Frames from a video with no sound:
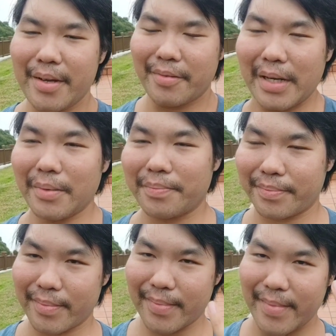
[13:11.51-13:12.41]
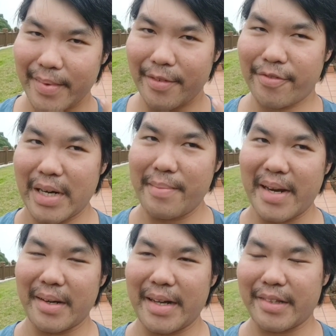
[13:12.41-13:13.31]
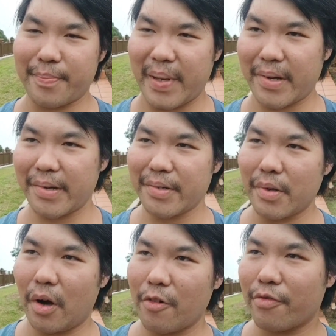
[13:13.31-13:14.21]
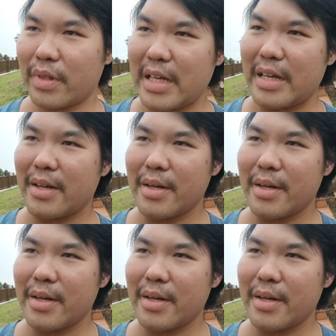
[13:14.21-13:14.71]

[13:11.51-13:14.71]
Well, fundamentally it's because of the